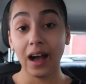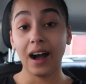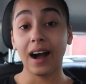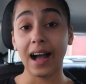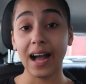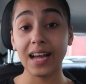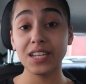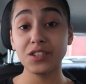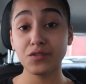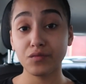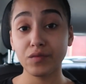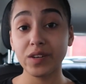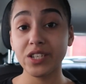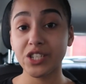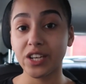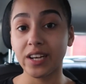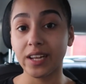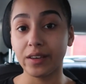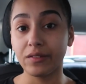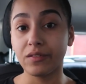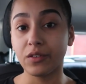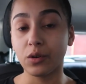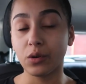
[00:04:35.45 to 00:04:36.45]
I had
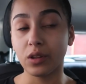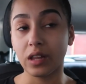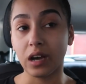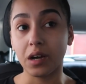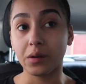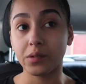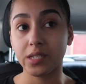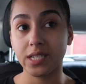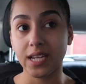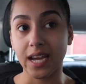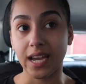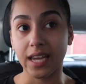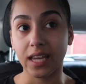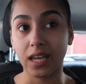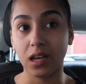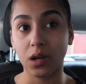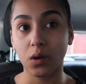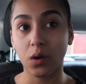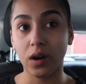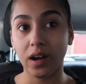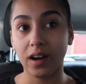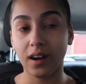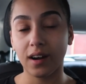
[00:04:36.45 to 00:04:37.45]
originally thought that I was
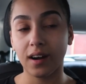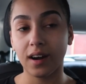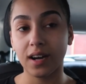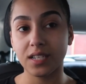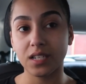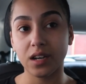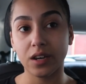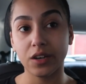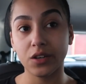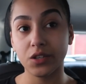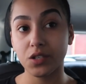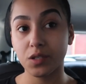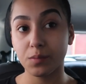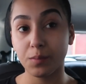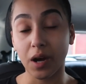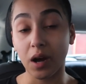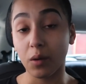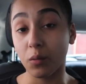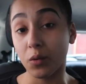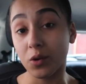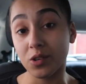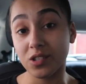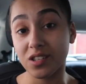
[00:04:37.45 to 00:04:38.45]
taking quite a high dose, but
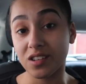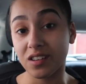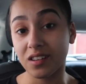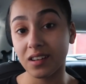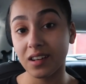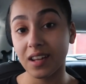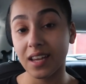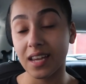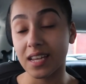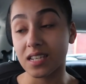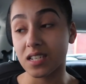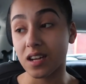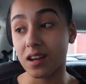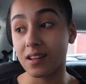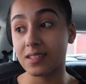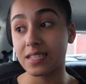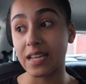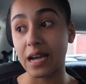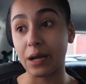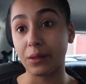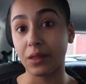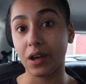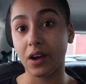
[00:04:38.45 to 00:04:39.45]
I wasn't. It
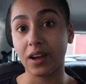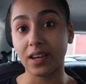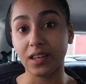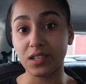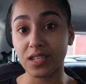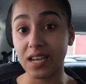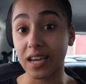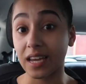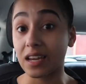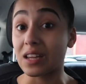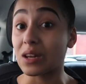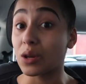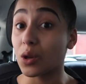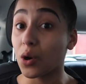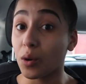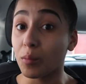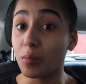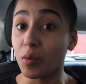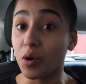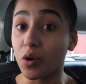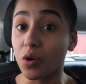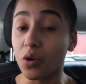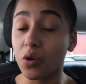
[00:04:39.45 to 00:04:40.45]
turns out that I can take a
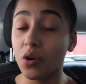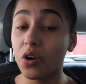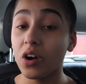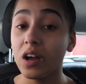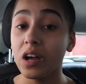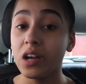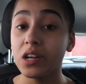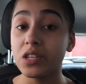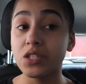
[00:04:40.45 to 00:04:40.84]
lot more.